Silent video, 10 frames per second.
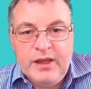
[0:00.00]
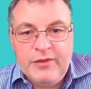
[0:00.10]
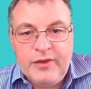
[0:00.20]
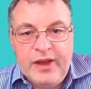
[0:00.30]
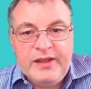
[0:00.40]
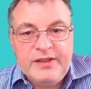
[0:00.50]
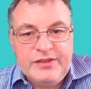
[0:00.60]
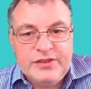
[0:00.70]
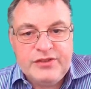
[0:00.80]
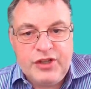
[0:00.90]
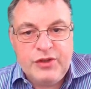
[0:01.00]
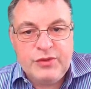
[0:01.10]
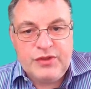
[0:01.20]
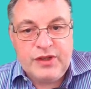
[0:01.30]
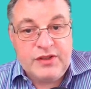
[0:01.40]
If Alice has
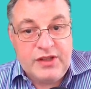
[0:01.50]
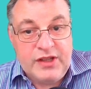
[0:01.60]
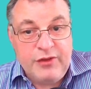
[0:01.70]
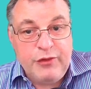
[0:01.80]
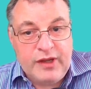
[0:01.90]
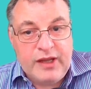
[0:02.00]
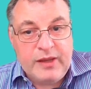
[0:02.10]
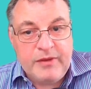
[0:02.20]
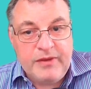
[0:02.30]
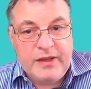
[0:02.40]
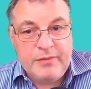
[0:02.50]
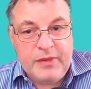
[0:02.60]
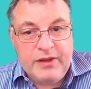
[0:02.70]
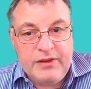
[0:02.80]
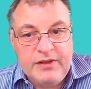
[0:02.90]
used a different MFA
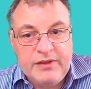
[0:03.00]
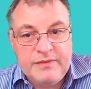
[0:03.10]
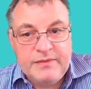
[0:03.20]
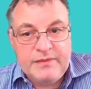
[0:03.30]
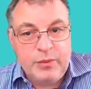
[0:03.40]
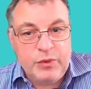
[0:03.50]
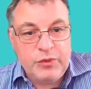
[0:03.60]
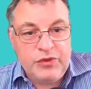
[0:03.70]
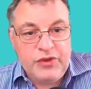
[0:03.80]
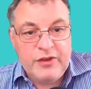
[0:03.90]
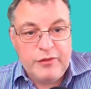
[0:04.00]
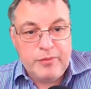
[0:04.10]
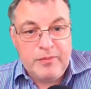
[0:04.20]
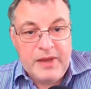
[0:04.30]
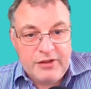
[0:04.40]
method, and we'll see if
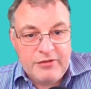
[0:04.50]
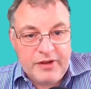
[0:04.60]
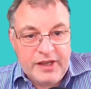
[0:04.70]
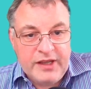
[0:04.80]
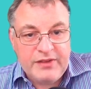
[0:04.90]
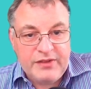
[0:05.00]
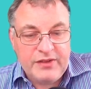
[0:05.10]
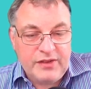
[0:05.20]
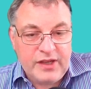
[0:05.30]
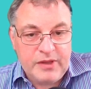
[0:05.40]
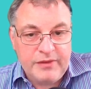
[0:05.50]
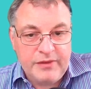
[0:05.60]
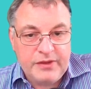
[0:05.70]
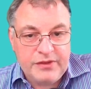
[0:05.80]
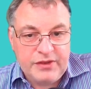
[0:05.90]
Mallory has the same
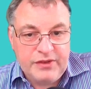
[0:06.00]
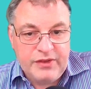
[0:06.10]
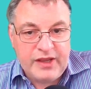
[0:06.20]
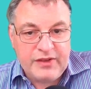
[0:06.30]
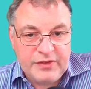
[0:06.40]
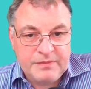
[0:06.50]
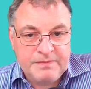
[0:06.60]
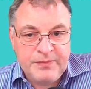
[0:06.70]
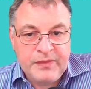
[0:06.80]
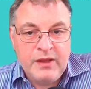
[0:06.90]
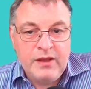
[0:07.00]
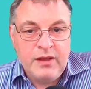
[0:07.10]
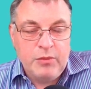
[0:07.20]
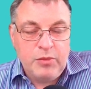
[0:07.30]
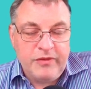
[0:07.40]
level of success.
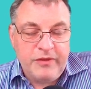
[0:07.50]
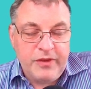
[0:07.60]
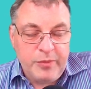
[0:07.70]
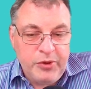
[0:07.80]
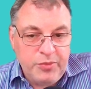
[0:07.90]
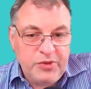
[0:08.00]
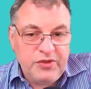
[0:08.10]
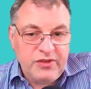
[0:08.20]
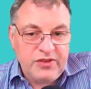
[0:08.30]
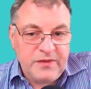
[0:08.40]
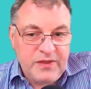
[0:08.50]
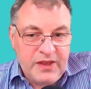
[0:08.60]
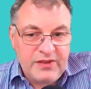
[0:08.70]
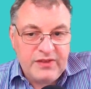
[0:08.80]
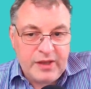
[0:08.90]
But for the purposes of
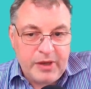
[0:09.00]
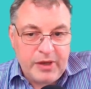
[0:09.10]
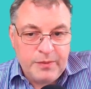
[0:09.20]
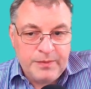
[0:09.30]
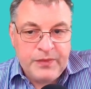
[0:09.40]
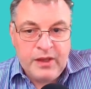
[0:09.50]
this demo,